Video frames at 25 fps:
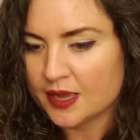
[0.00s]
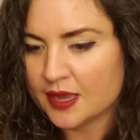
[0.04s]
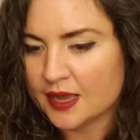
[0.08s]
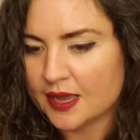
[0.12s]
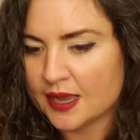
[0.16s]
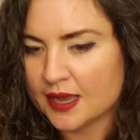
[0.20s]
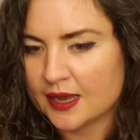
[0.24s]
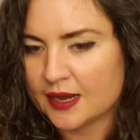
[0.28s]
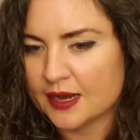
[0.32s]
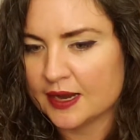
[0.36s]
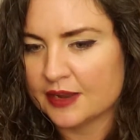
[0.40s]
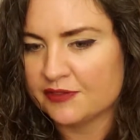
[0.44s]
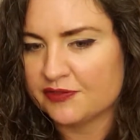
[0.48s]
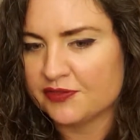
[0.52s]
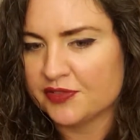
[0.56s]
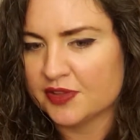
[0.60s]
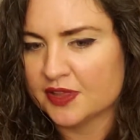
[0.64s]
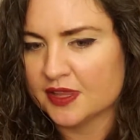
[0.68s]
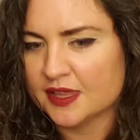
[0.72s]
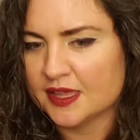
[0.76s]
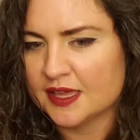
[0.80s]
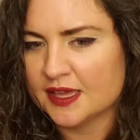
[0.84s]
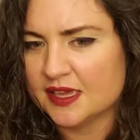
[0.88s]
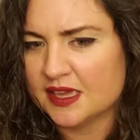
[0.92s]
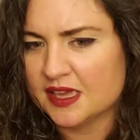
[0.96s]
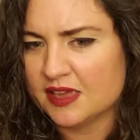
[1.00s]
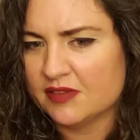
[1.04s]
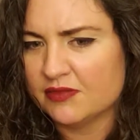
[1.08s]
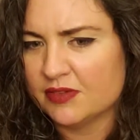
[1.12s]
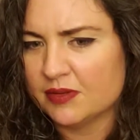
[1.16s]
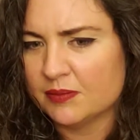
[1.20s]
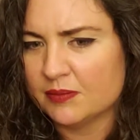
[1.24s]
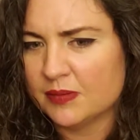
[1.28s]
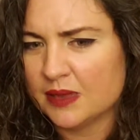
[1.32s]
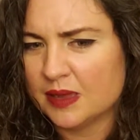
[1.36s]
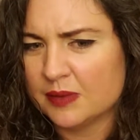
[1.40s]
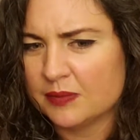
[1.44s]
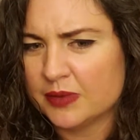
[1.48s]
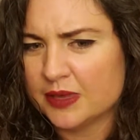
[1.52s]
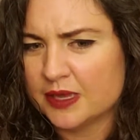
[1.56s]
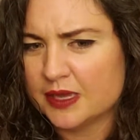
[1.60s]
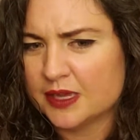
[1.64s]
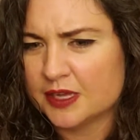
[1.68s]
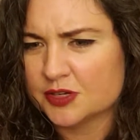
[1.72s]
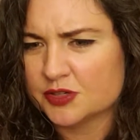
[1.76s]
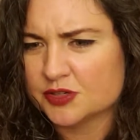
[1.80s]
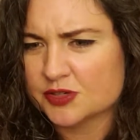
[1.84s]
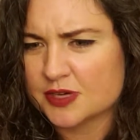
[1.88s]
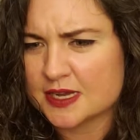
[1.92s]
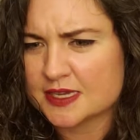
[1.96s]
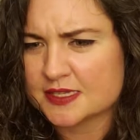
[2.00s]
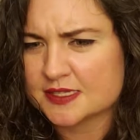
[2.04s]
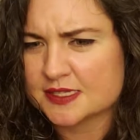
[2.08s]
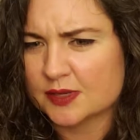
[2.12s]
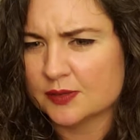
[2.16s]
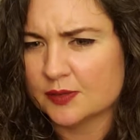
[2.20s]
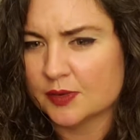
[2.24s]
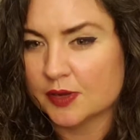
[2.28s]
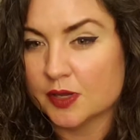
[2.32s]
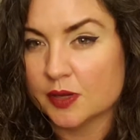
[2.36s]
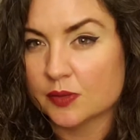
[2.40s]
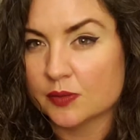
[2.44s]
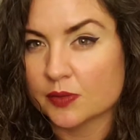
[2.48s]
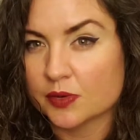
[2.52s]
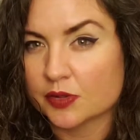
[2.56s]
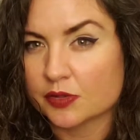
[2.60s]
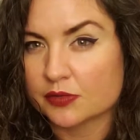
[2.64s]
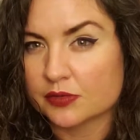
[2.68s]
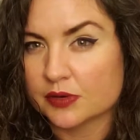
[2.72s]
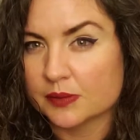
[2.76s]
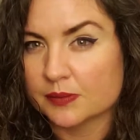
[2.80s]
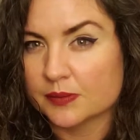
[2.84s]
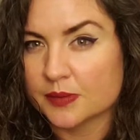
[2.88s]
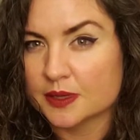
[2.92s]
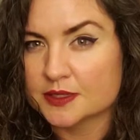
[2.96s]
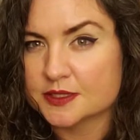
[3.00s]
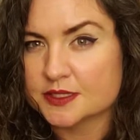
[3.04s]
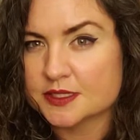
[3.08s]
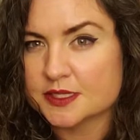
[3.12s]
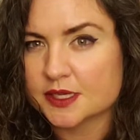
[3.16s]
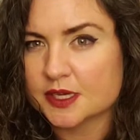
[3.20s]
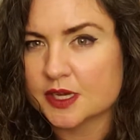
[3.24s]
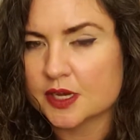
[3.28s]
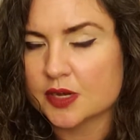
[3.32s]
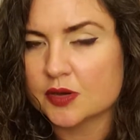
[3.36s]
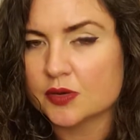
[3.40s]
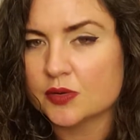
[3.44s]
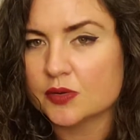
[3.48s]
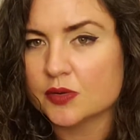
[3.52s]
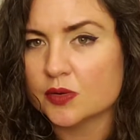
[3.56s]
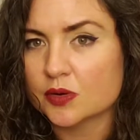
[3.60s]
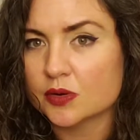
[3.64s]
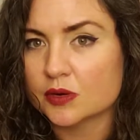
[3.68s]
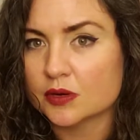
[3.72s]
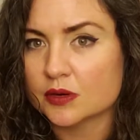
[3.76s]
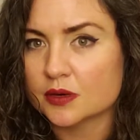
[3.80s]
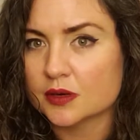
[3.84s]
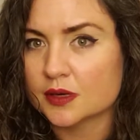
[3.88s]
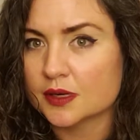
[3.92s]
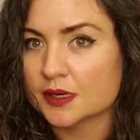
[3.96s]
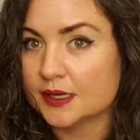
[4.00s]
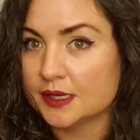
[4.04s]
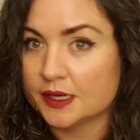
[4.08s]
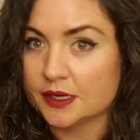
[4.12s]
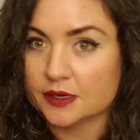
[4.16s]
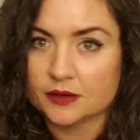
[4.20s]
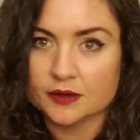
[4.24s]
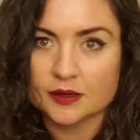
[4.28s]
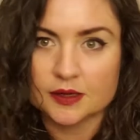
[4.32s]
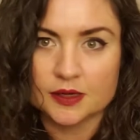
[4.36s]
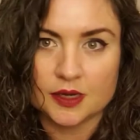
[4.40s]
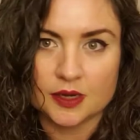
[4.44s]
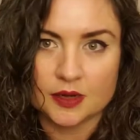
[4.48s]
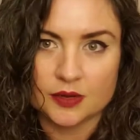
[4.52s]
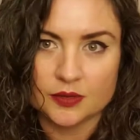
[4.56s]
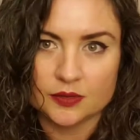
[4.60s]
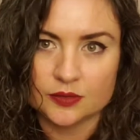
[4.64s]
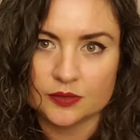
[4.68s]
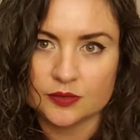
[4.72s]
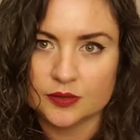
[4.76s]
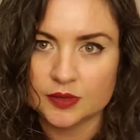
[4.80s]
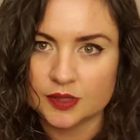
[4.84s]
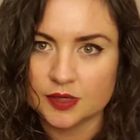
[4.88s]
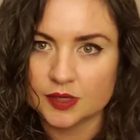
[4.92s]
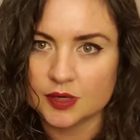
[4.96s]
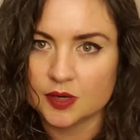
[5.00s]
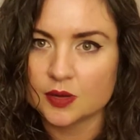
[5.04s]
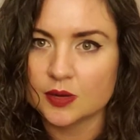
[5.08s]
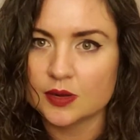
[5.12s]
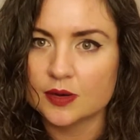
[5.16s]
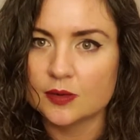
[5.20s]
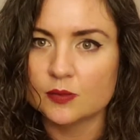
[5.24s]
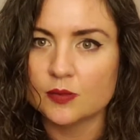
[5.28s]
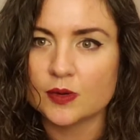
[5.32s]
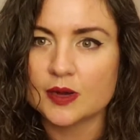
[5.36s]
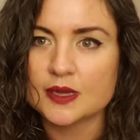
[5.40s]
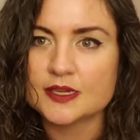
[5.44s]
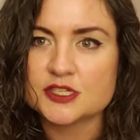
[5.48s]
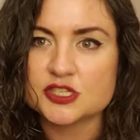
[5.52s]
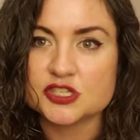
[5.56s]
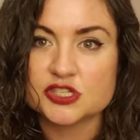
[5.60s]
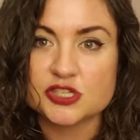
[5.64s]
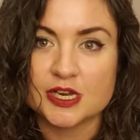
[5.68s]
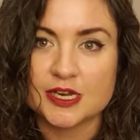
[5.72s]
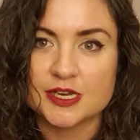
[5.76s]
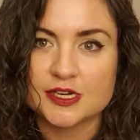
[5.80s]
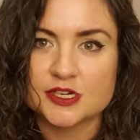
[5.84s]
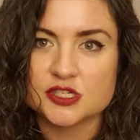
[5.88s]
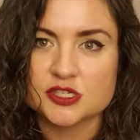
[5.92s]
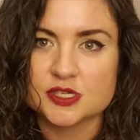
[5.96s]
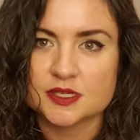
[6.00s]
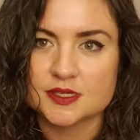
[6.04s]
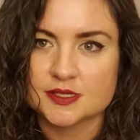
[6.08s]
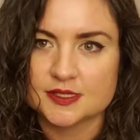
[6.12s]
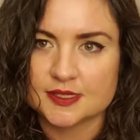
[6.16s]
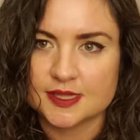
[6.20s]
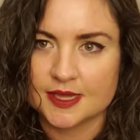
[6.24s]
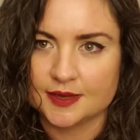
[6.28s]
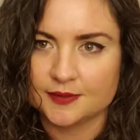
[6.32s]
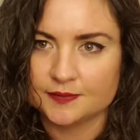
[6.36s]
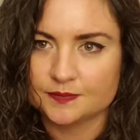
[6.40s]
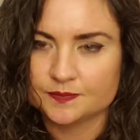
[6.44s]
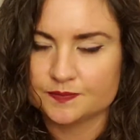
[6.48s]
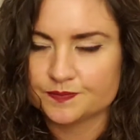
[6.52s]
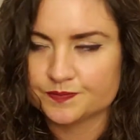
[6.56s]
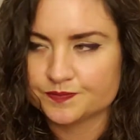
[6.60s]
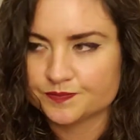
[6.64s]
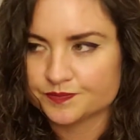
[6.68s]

And I feel like even maybe contrasting where you were 3 months ago or a year ago, and what's changed since then.